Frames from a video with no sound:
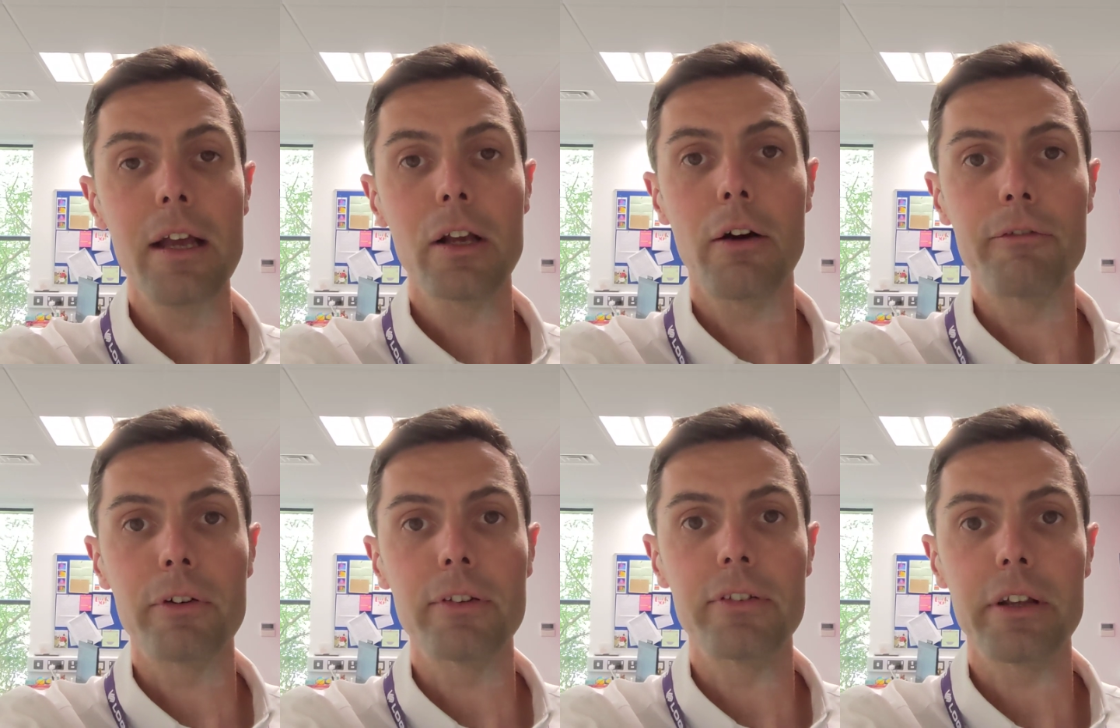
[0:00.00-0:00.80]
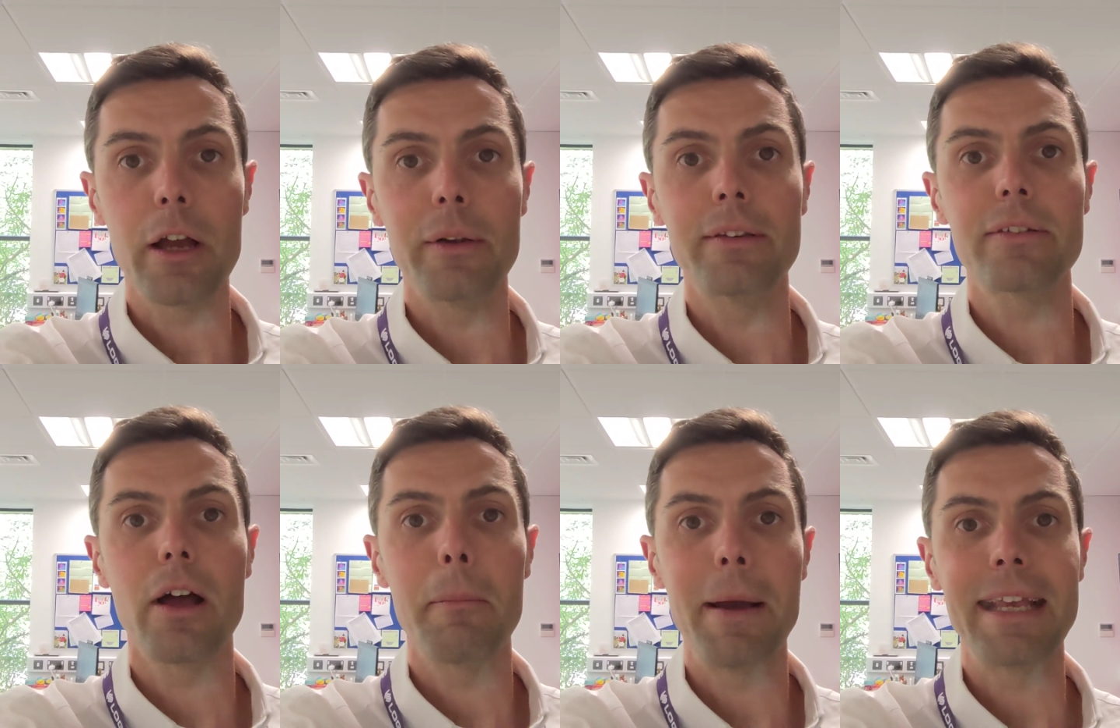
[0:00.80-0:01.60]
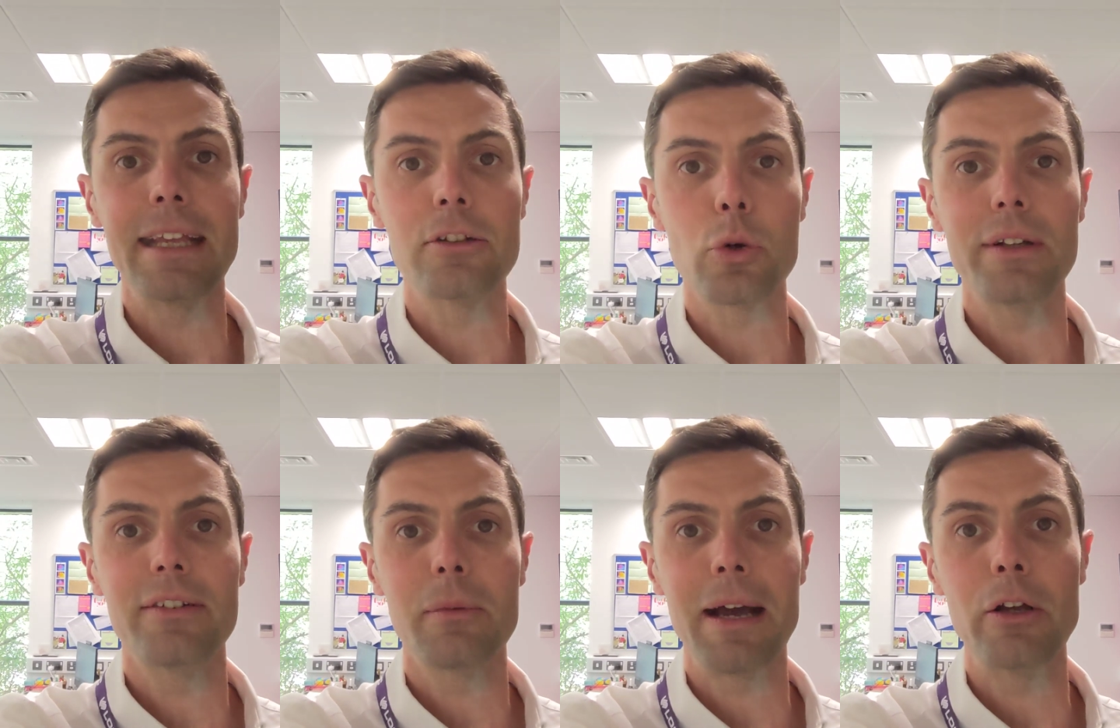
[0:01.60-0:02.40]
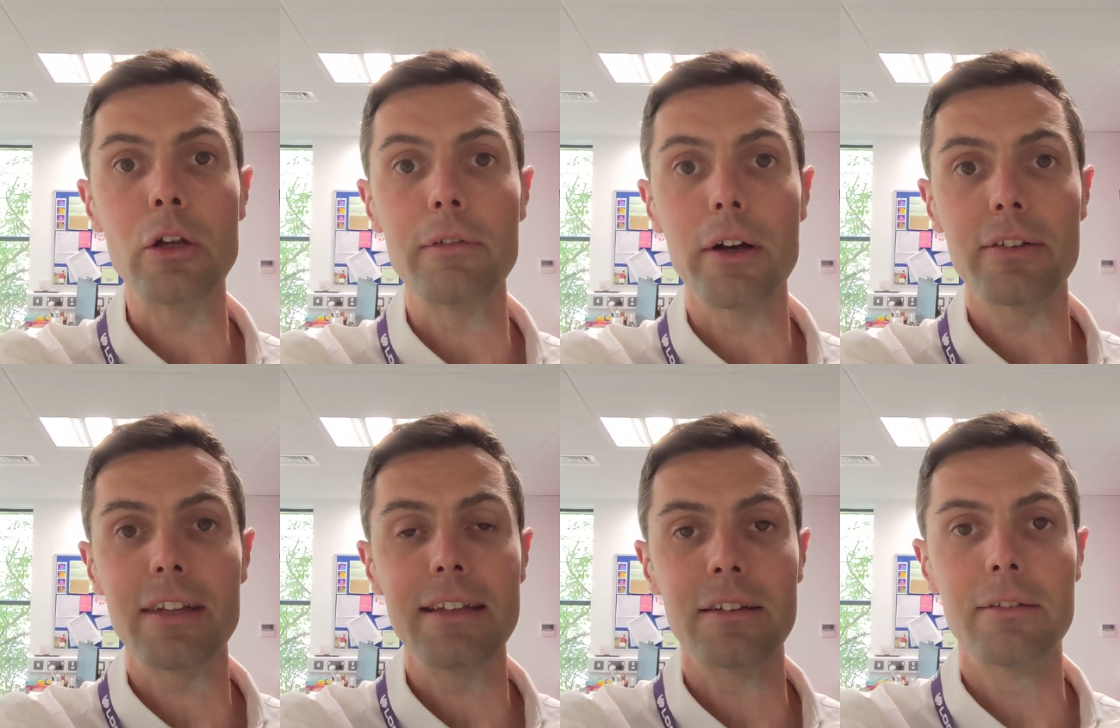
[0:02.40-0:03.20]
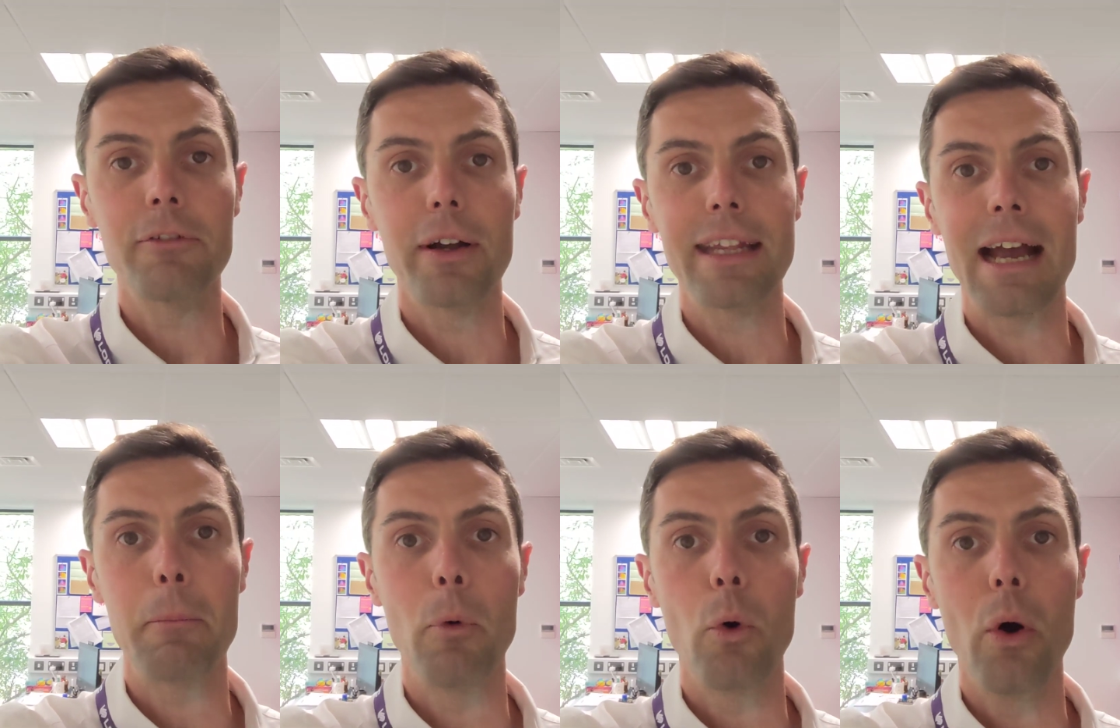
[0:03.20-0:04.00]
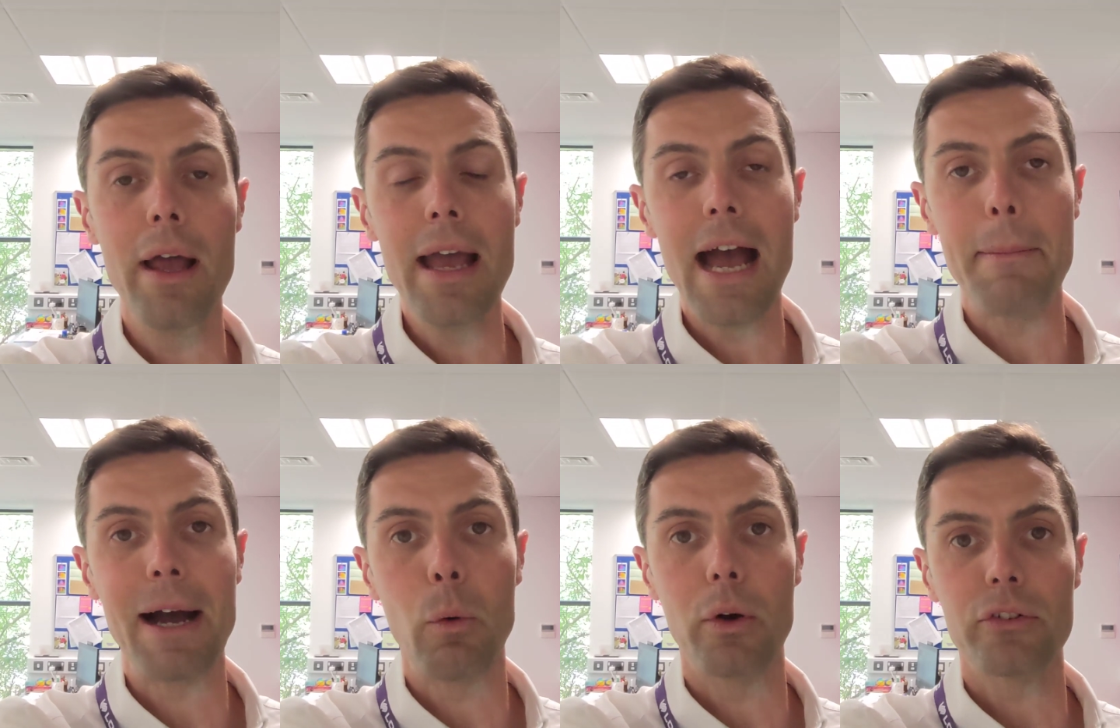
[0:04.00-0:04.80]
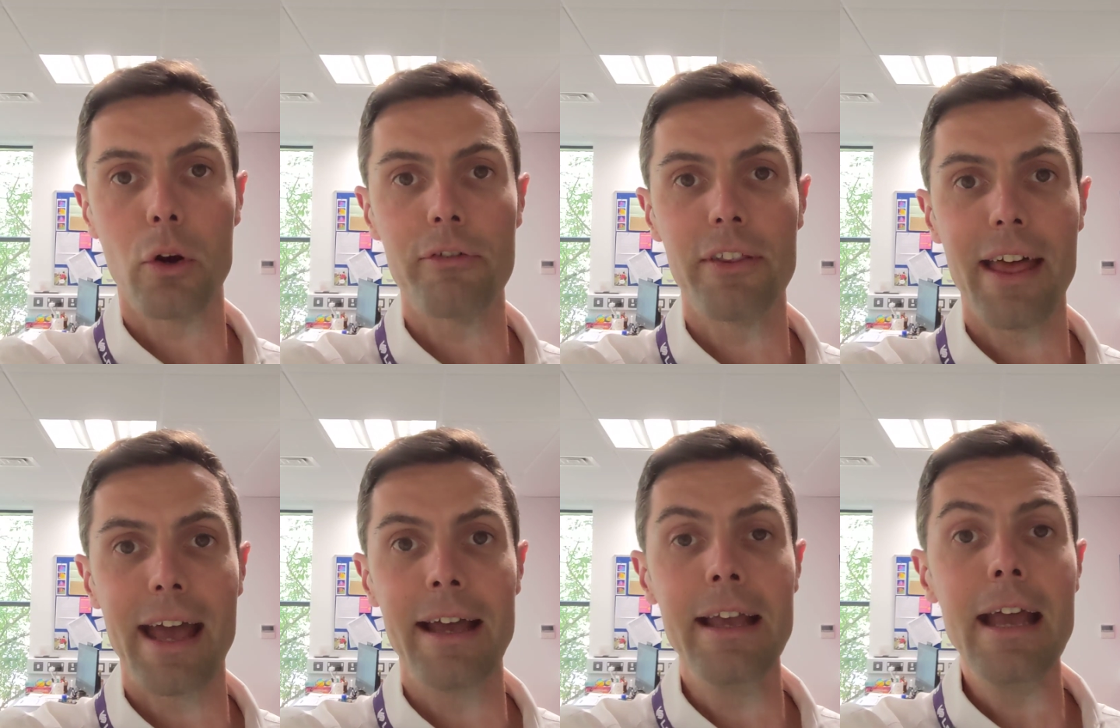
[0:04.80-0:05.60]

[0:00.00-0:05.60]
conference to go and start making choices about universities and finding out more about what's on offer there.